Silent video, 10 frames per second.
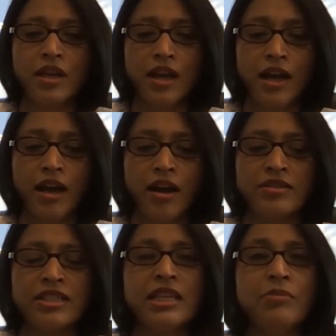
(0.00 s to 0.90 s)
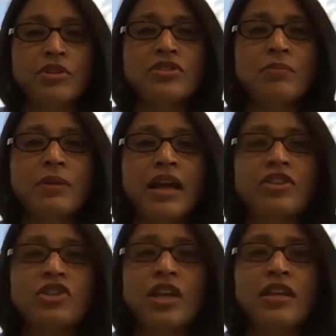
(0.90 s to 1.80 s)
uh, our team on the supply
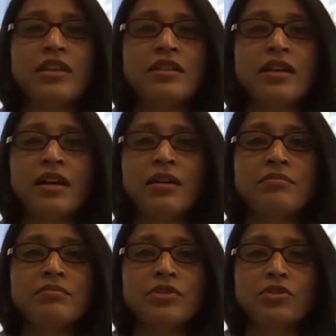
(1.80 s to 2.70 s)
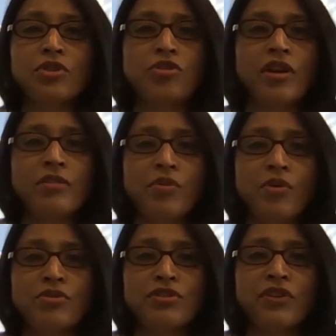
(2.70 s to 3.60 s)
chain um, to the drawing
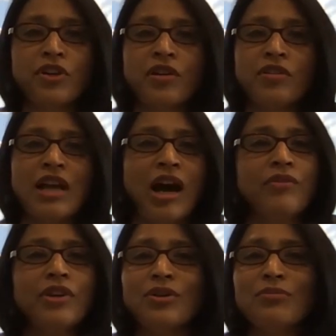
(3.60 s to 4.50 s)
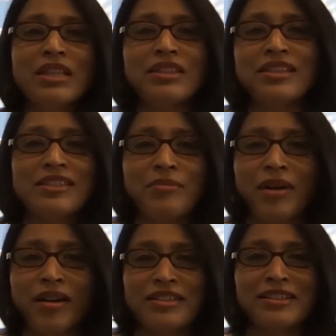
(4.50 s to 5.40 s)
board to figure out how we're going to meet this
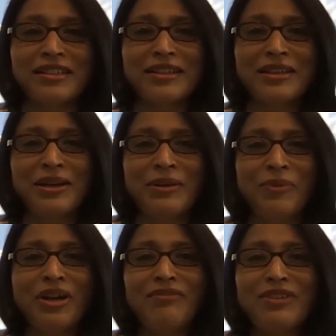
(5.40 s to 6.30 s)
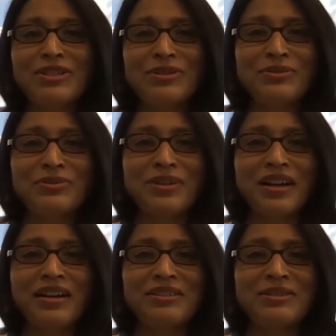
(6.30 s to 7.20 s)
demand. What can we do
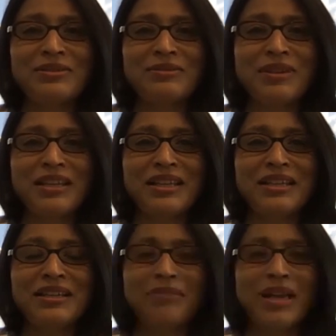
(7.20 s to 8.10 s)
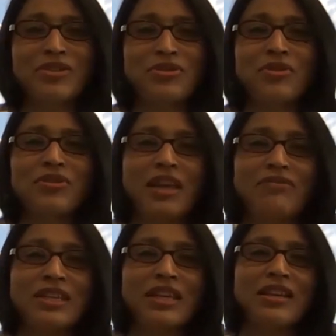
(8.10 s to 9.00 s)
uh, to really uh, make sure that
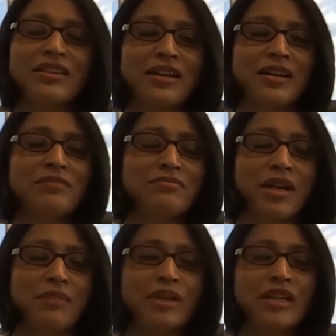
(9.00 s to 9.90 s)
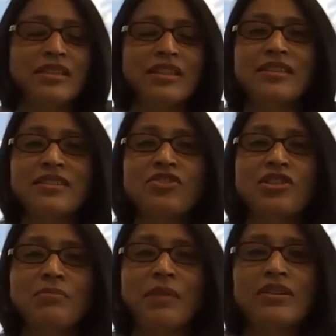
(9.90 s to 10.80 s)
we can um, bring these
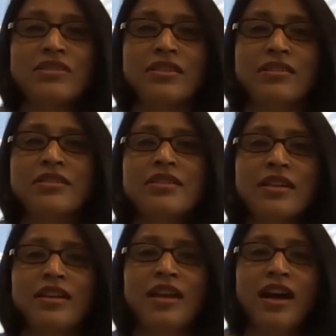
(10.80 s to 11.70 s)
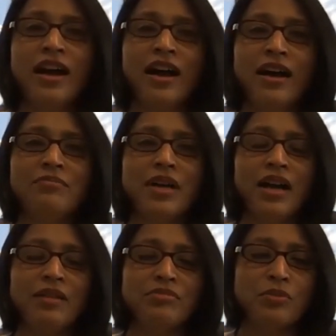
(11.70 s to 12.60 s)
essential medicines um,
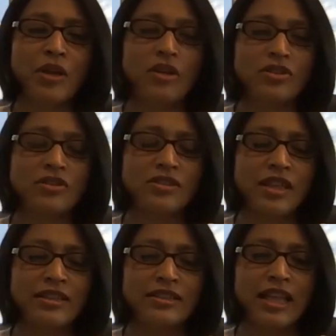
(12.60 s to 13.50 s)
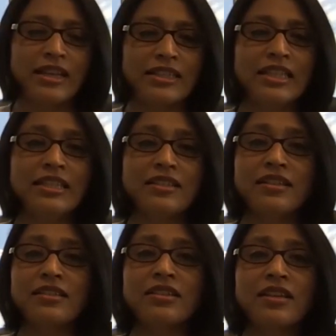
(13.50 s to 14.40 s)
uh, to patients that, that need
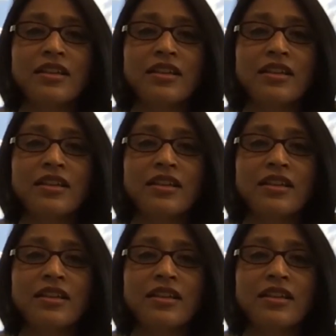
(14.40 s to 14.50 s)
it?